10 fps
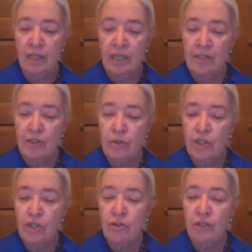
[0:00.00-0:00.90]
As soon
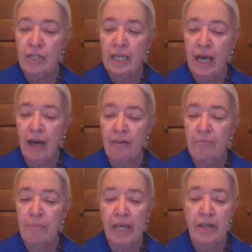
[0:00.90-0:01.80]
as you could get out of
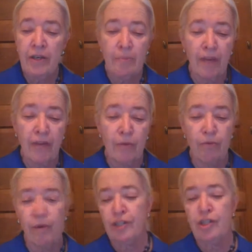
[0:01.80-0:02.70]
bed, your mother
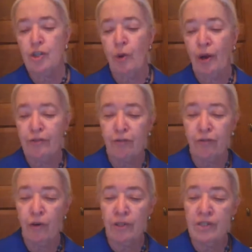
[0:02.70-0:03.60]
rushed you off to
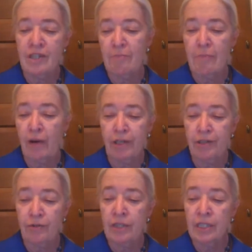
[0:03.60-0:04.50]
Florence and married
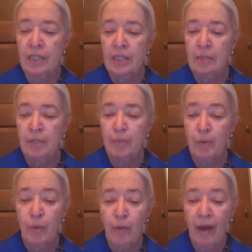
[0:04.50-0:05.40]
you. People
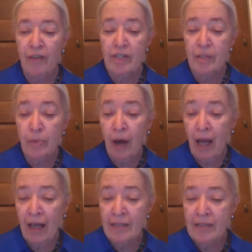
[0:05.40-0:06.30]
were rather
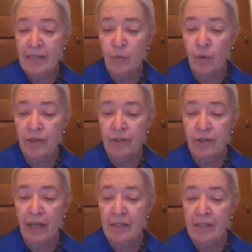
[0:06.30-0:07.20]
surprised. They wondered
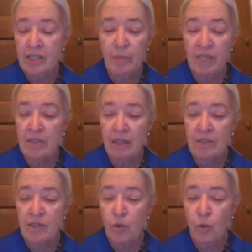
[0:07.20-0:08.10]
at its being done
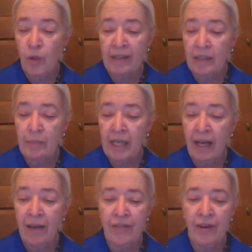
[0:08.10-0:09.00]
so quickly, but
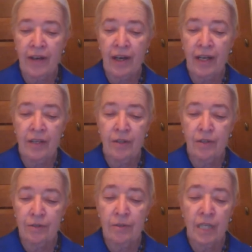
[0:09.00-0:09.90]
I thought I
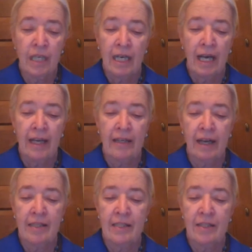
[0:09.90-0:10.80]
knew. I had an
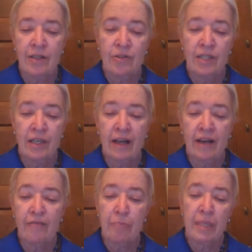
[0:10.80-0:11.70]
idea you did it out
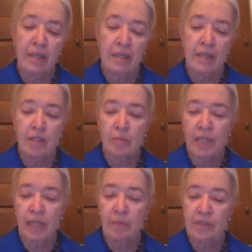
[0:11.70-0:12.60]
of pique, to be
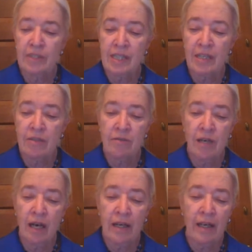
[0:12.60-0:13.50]
able to say you'd
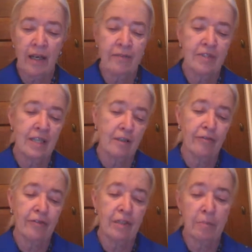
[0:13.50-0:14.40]
got ahead of
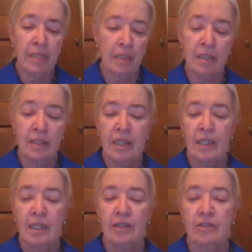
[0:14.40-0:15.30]
Delphin and me.
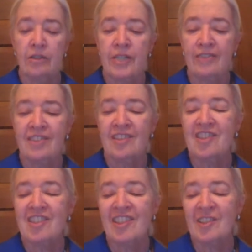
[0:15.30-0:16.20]
Girls have such
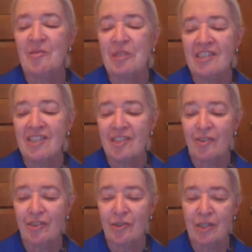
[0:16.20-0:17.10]
silly reasons for
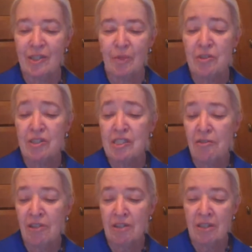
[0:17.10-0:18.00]
doing the most
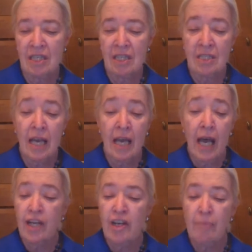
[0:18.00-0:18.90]
serious things,
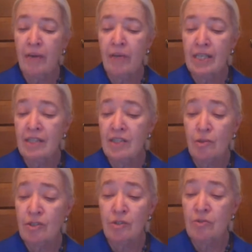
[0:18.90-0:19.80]
and your marrying so
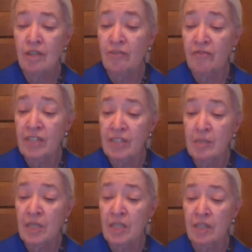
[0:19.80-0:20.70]
soon convinced
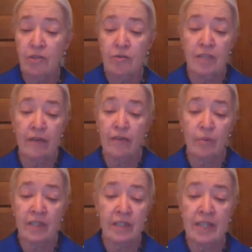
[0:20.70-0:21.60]
me that you'd never
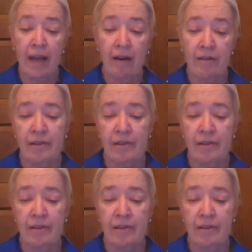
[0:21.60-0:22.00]
really cared.